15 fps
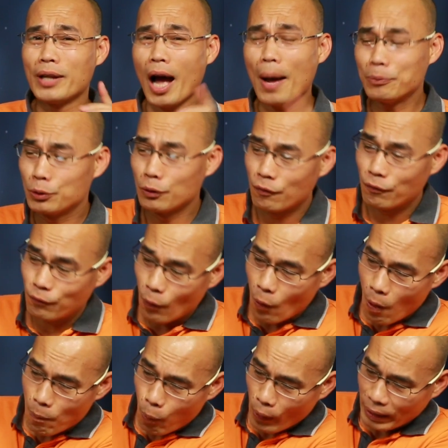up to
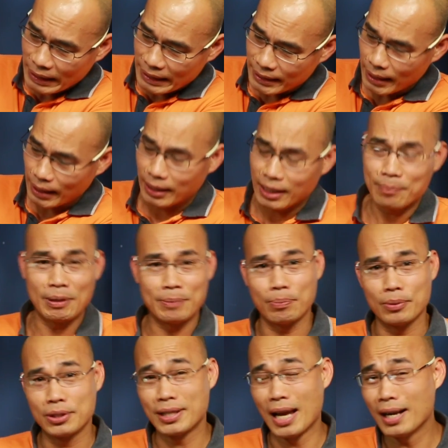four point six gigabits
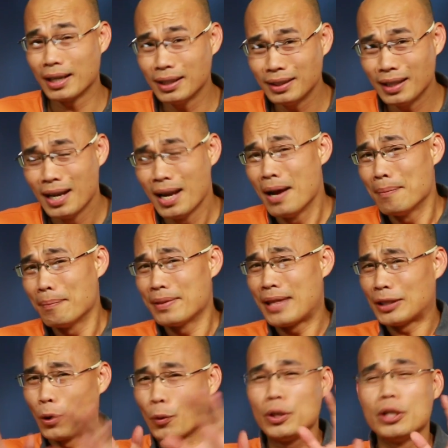per second, but
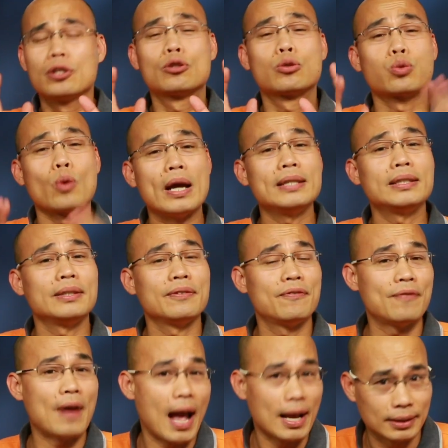that's already crazy
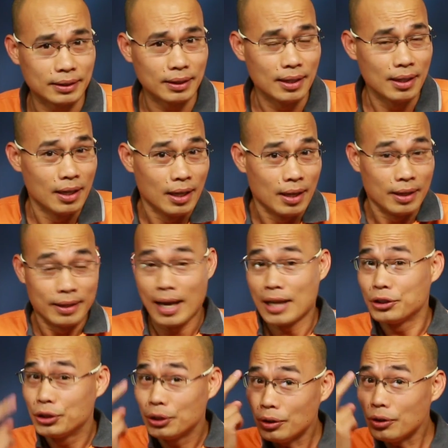fast. There are
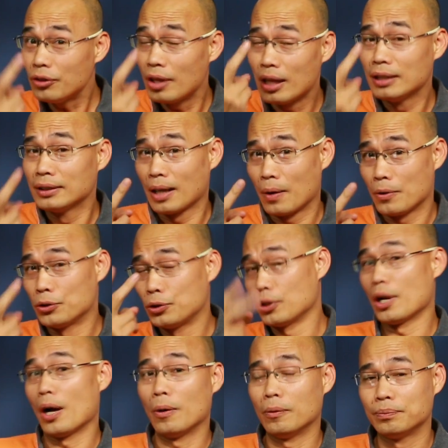two things though you should
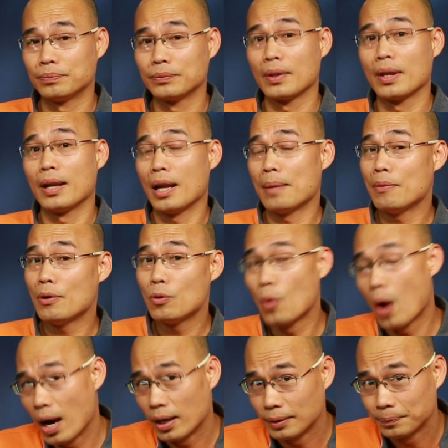know. Number one,